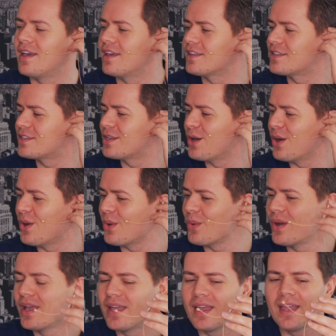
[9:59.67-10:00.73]

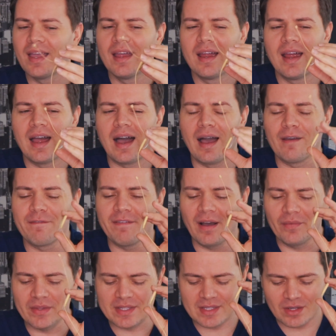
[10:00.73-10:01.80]
So I
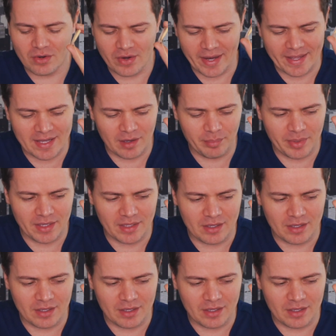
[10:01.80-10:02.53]
found this great company